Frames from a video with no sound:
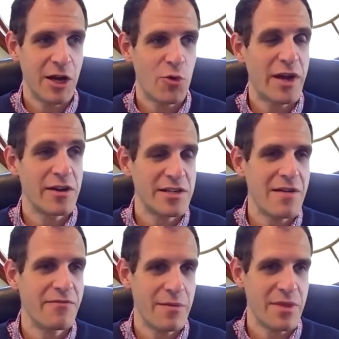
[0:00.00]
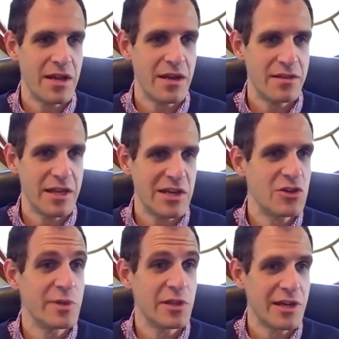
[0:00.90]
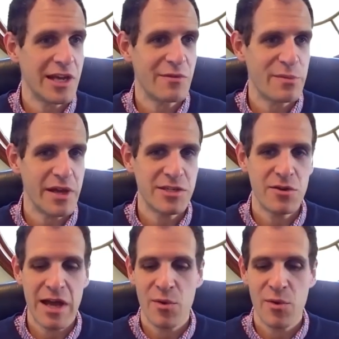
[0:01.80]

quicker time frame than a human looking at replay. So yeah,